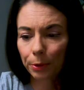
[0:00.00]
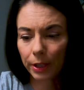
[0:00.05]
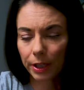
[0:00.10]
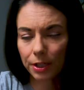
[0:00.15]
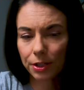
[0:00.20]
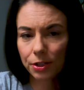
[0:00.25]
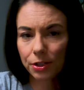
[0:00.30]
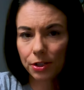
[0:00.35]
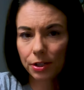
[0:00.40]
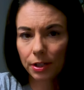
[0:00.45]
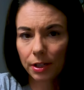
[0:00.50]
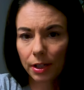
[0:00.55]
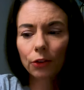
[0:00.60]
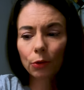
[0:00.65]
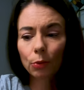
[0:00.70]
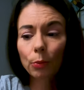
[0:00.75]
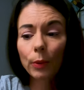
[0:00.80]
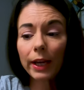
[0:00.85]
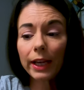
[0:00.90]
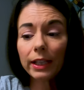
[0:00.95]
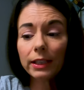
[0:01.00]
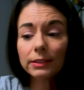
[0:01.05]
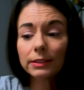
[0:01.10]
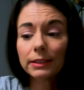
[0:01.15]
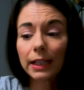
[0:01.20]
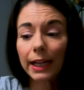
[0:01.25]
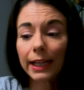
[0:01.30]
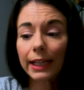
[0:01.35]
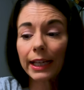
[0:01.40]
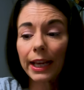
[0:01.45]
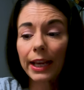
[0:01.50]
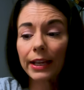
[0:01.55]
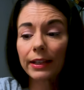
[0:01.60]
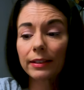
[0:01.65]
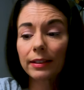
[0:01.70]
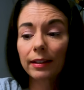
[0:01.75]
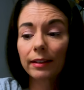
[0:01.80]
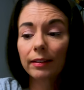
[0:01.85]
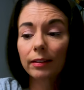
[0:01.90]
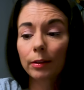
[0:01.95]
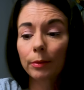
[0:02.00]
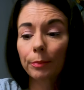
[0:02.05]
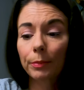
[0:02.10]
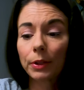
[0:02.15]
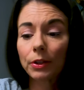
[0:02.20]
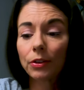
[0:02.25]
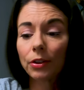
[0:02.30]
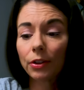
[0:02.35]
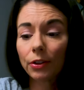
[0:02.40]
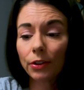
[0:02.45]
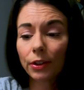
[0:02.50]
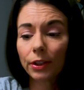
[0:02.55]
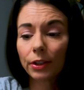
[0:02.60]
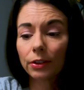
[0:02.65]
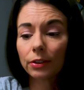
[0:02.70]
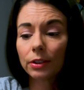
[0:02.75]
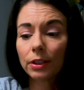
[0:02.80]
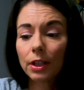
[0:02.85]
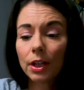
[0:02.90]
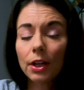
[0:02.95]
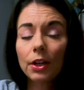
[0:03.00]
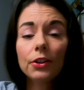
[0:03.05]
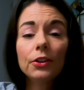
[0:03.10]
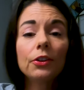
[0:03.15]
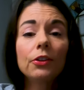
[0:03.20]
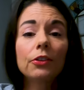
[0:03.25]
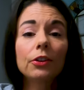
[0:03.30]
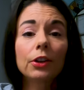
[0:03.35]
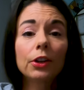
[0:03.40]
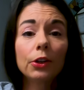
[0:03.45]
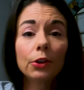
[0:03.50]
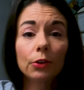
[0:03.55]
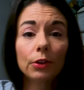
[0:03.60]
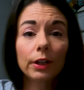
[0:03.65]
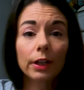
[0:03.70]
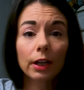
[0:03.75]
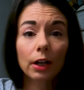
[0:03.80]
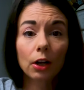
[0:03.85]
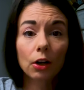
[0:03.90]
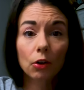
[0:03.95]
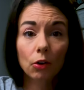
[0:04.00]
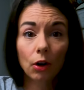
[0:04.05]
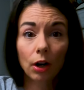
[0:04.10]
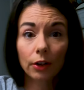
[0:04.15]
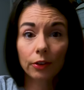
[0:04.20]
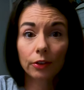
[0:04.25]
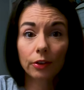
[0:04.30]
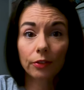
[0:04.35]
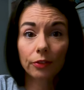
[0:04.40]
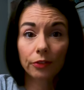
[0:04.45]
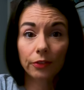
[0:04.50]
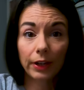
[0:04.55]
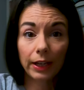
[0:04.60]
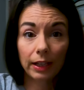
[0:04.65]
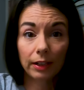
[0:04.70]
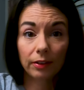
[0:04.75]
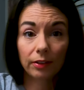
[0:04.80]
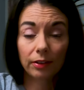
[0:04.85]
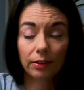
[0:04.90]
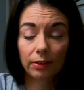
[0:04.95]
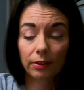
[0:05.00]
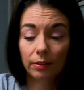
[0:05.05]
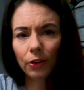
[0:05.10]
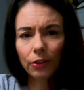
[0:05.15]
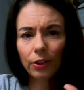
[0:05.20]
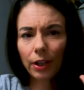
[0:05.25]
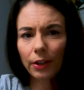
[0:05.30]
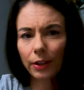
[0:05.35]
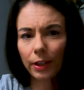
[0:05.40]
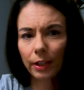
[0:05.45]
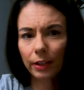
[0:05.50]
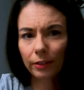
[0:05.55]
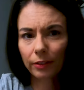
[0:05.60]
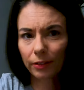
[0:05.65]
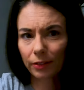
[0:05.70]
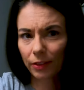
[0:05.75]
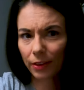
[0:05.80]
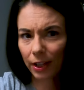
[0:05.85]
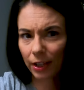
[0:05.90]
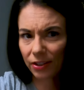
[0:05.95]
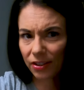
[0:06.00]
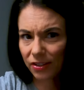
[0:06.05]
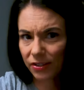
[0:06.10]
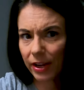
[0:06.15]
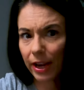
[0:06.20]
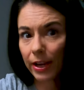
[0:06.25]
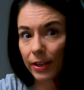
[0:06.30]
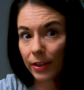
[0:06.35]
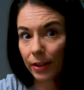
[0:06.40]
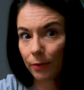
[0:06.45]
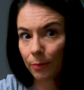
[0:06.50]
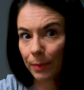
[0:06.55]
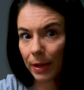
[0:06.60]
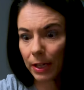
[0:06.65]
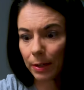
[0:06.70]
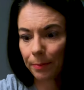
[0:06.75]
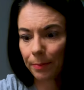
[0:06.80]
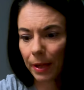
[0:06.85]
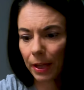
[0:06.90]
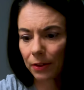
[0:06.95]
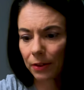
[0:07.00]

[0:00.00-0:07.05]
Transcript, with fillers: bridge. Suede-like anti-slip material to secure it across the face. Here's how they say they've made it